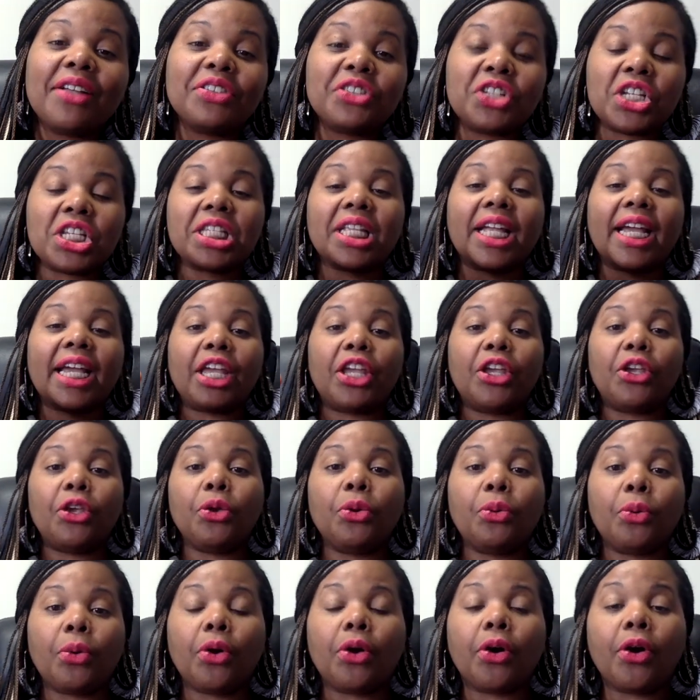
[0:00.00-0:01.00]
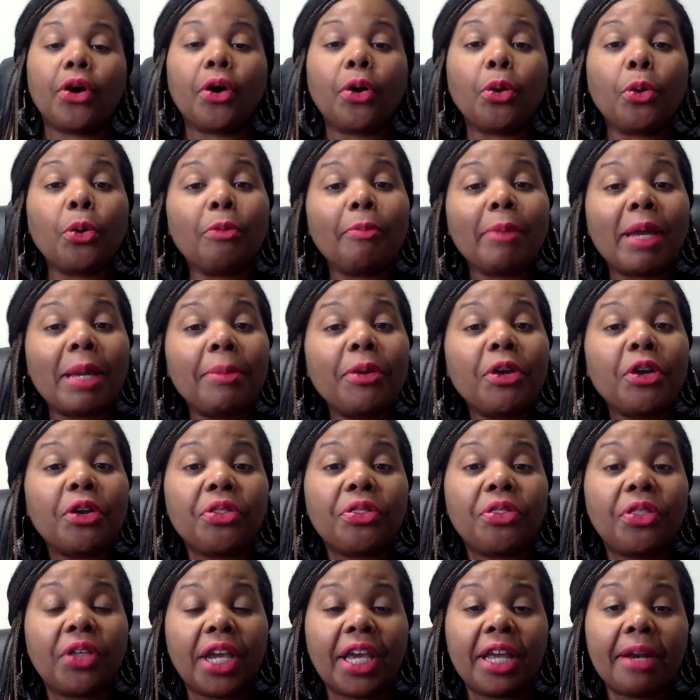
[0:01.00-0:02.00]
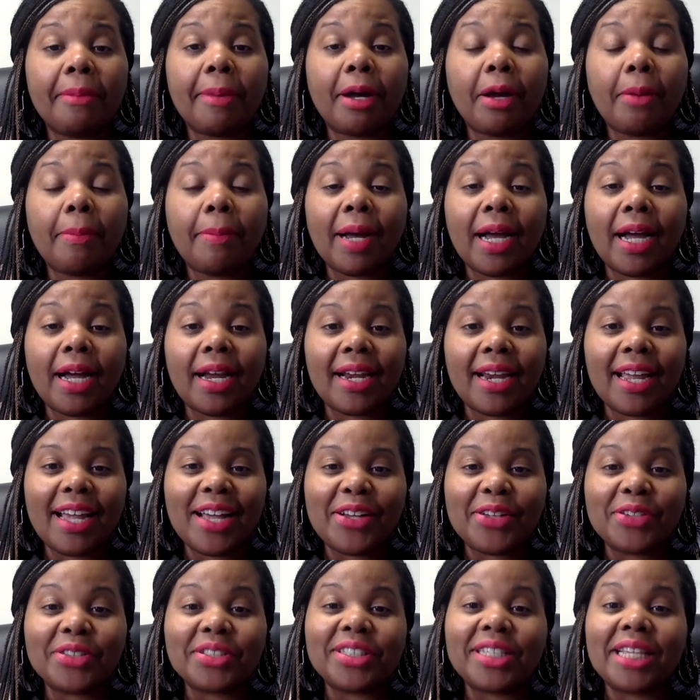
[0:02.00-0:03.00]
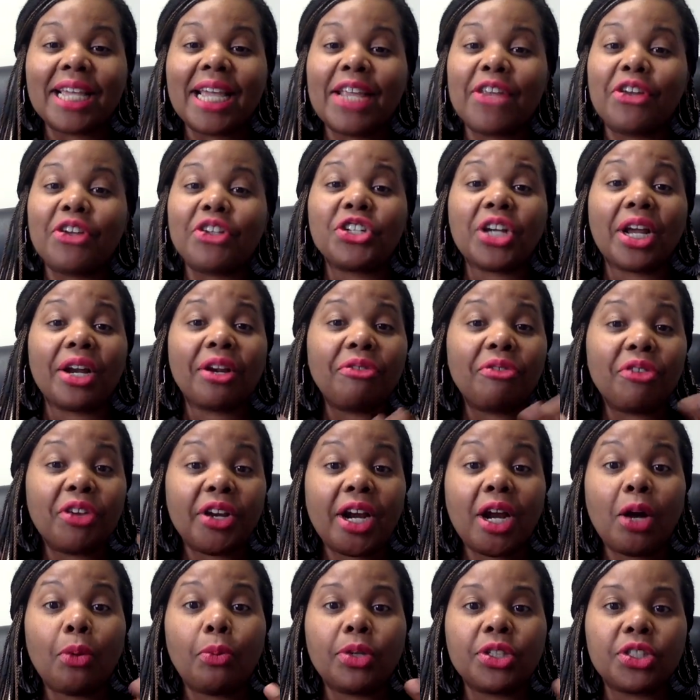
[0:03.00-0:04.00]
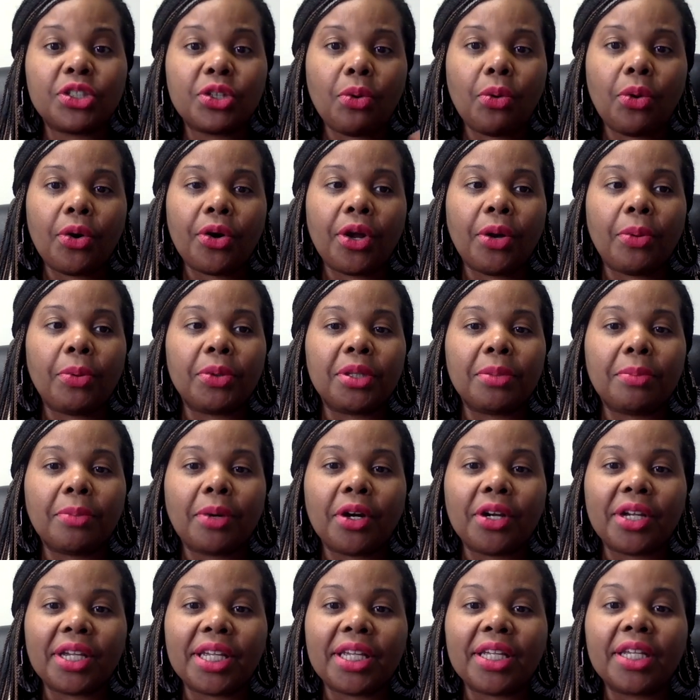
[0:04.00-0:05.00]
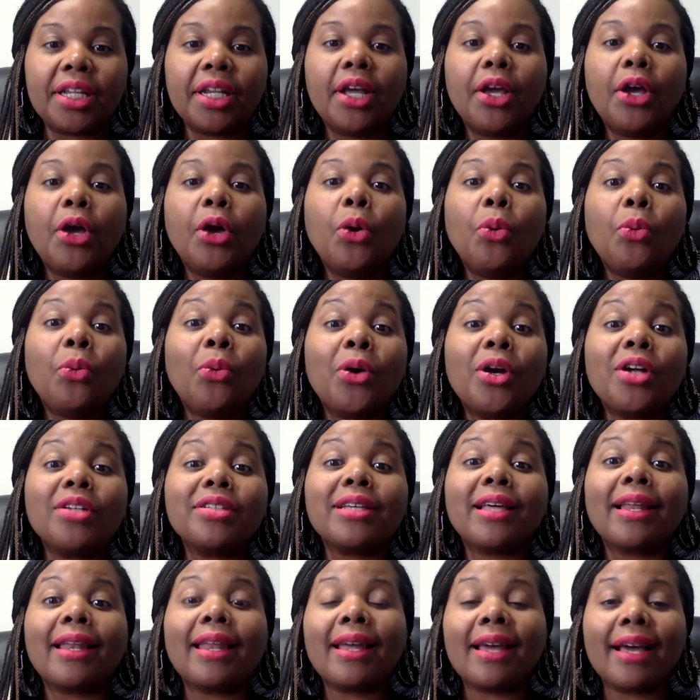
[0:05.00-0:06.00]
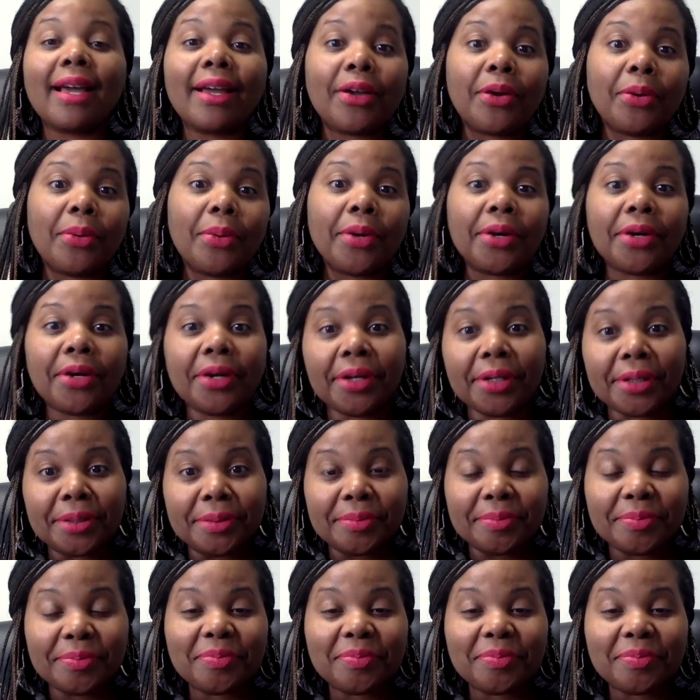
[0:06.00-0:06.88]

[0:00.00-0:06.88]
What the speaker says: just like you are, or maybe you're thinking about buying a house and you're trying to figure out what's going on with the market. Well, there's a lot going on.